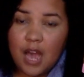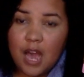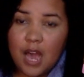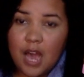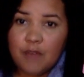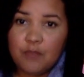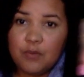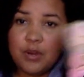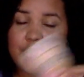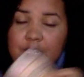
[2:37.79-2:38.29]

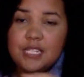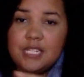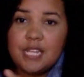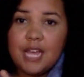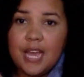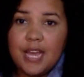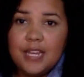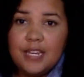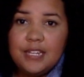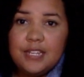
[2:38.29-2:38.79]
On one
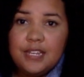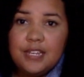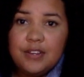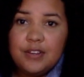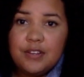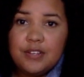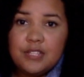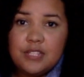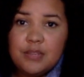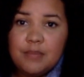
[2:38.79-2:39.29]
side
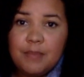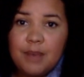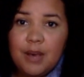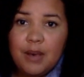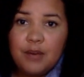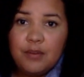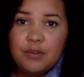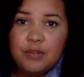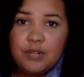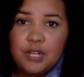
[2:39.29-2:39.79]
here, it's
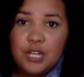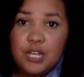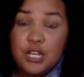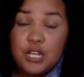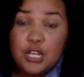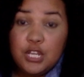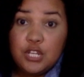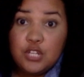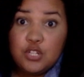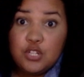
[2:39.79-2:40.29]
about
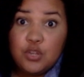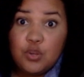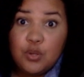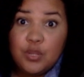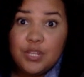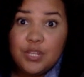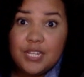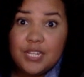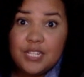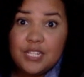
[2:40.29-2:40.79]

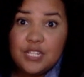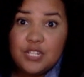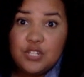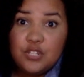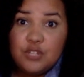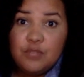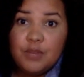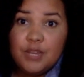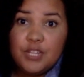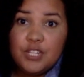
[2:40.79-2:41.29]
controlling a
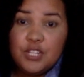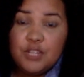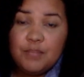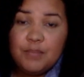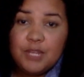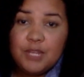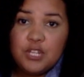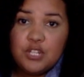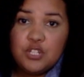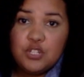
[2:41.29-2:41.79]
situation
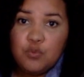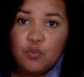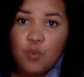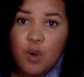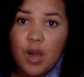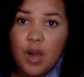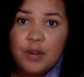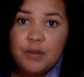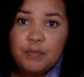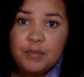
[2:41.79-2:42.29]
because you
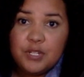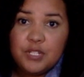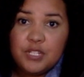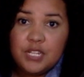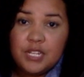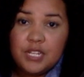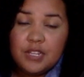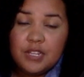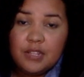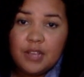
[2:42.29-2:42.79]
want a
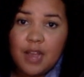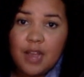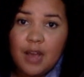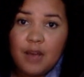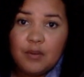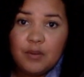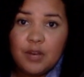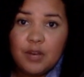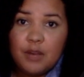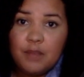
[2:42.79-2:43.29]
particular
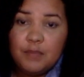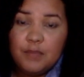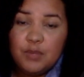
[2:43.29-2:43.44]
outcome.